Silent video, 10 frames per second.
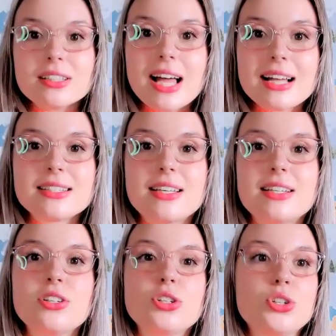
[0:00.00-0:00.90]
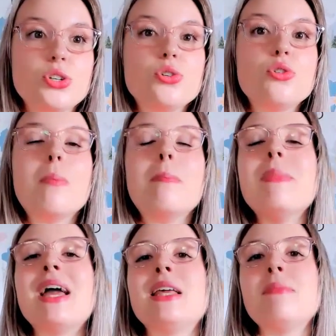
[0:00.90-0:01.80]
classes to
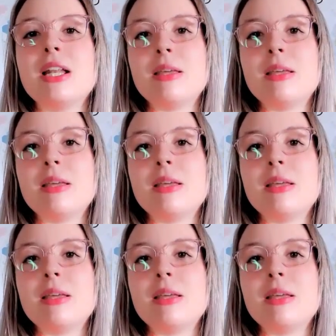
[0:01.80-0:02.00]
many